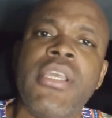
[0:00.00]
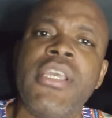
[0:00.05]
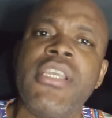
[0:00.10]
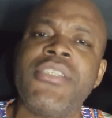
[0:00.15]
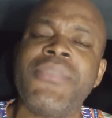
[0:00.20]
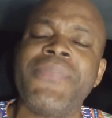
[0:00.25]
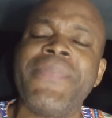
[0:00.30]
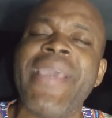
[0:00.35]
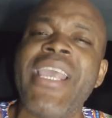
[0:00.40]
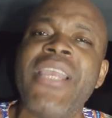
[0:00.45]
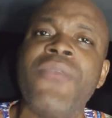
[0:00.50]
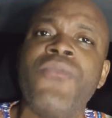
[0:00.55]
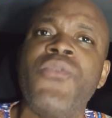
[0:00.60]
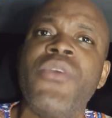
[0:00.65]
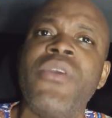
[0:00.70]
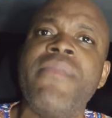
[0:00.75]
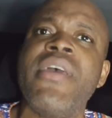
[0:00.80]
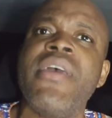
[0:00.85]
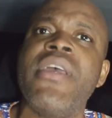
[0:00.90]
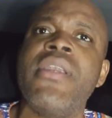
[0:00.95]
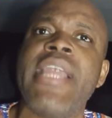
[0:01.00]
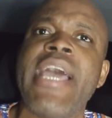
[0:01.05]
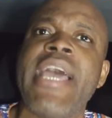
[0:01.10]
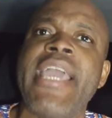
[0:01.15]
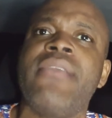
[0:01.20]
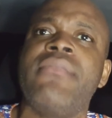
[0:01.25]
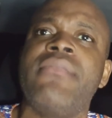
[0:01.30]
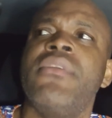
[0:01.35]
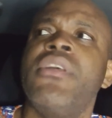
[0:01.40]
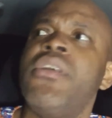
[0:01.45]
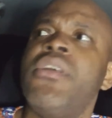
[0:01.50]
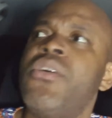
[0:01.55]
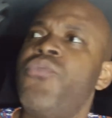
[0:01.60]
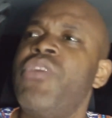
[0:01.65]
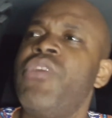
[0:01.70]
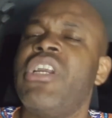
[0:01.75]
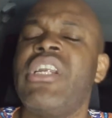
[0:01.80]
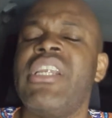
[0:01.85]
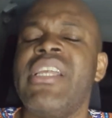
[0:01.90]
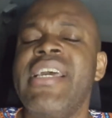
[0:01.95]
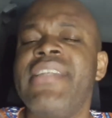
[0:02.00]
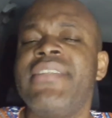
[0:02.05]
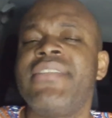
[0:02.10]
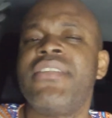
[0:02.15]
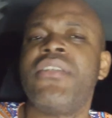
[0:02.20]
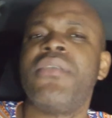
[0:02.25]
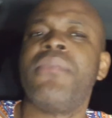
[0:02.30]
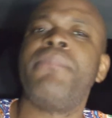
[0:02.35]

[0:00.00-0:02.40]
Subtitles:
it's made women like recline to the